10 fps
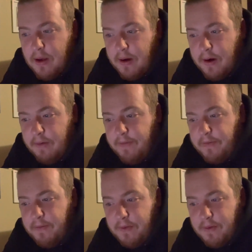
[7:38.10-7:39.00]
of
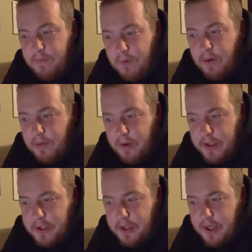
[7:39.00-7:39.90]
formal
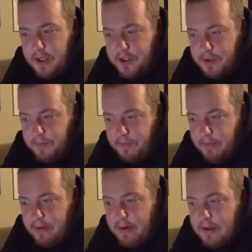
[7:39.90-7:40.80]
education,
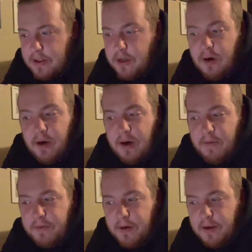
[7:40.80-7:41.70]
starting
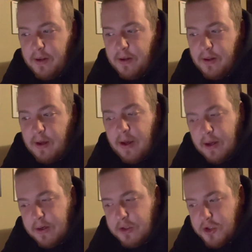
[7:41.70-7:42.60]
off with
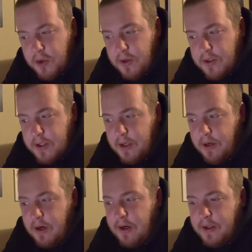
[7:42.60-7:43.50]
an assurance that
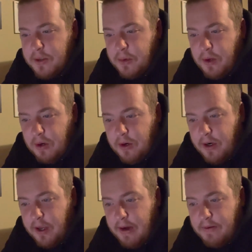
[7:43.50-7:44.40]
your audience will
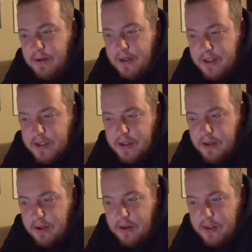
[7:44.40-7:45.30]
already have a decent
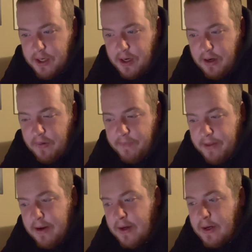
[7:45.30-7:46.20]
understanding
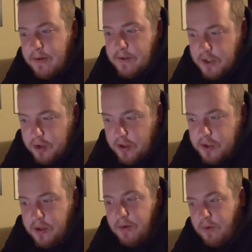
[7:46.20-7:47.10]
of the
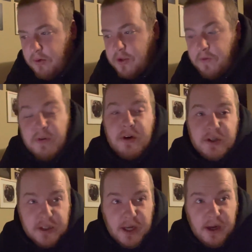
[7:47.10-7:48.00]
structure and rules for your
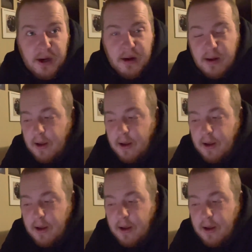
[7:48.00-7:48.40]
setting